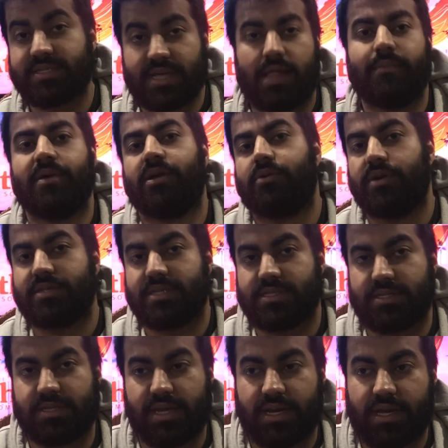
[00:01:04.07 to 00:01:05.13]
Salamangreats as
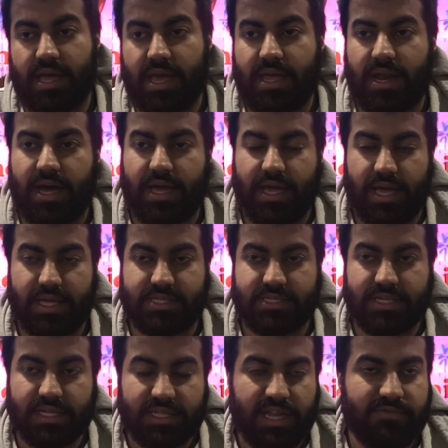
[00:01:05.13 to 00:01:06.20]
the deck. And it's a
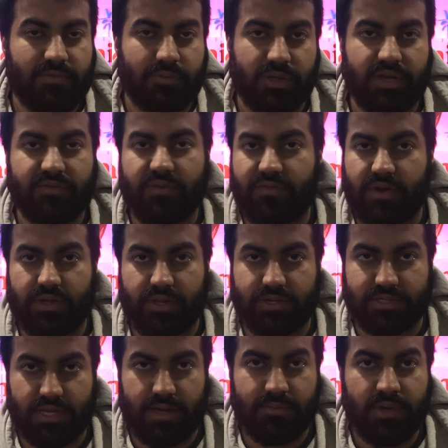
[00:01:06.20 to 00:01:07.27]
deck that I've been playing for a very long
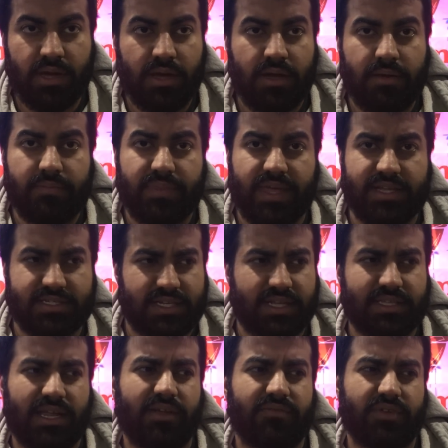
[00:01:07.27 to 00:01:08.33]
time. And it's a deck
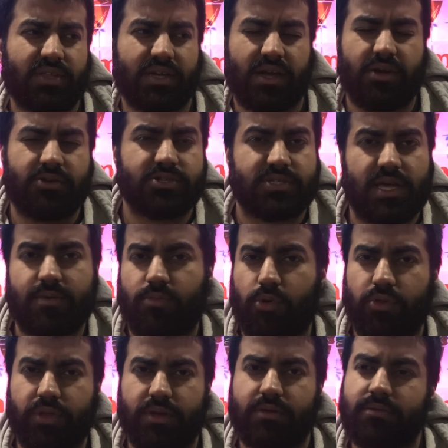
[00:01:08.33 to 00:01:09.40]
that I feel like I understand
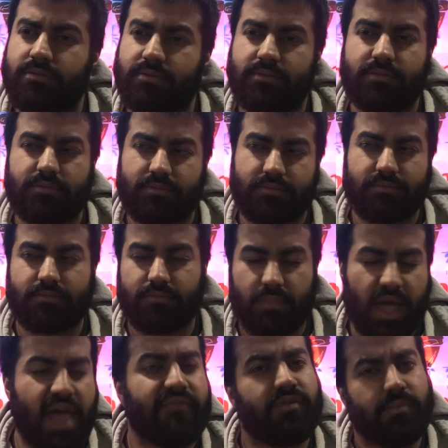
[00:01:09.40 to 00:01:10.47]
more than
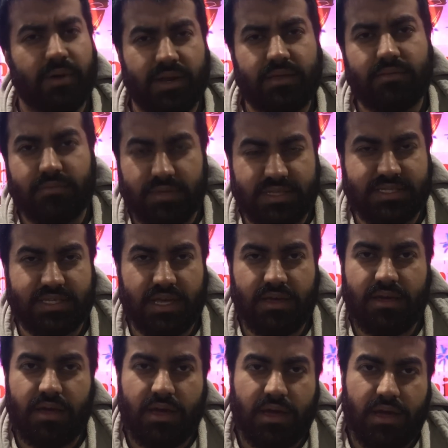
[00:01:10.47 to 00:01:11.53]
everybody, let's say.
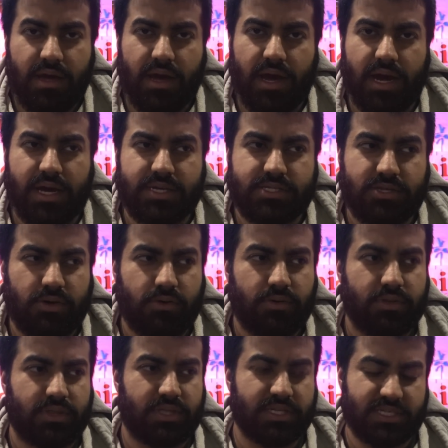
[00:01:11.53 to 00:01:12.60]

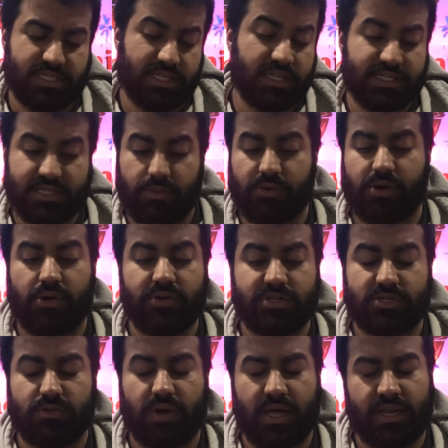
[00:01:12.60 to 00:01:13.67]
So this is the list that we'll go
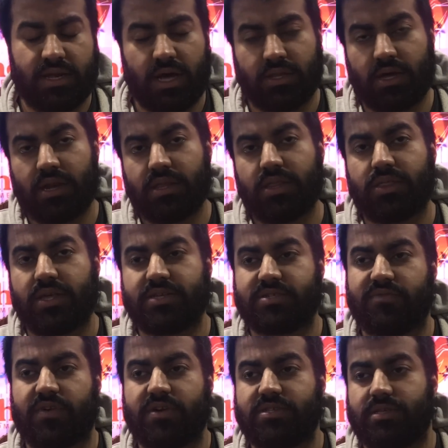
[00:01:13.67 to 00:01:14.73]
into. And a lot of the things
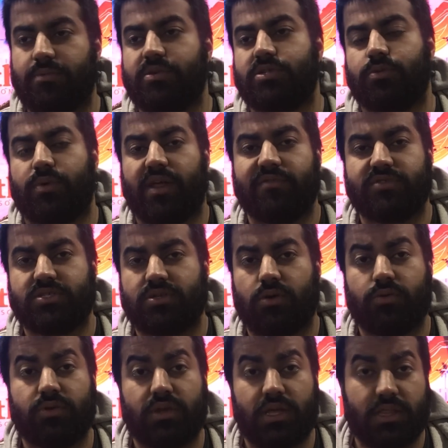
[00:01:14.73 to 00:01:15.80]
are very similar to what I've
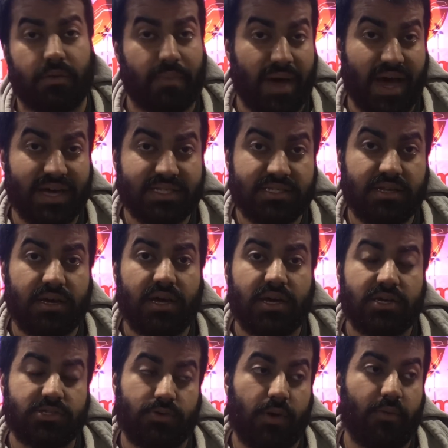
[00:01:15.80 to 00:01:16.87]
shown in the past.
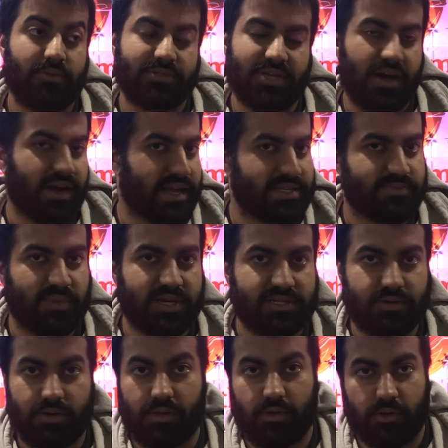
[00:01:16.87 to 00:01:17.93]
So I won't talk as much,
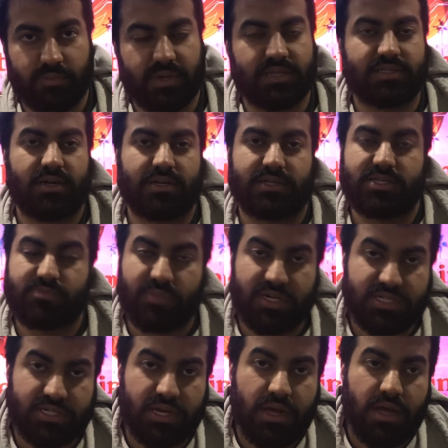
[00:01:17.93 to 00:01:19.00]
or I'll hope not to talk as
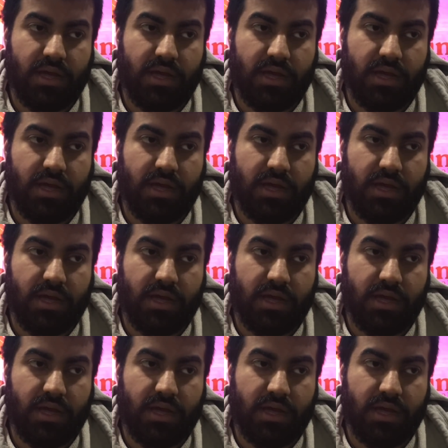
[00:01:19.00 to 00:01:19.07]
much.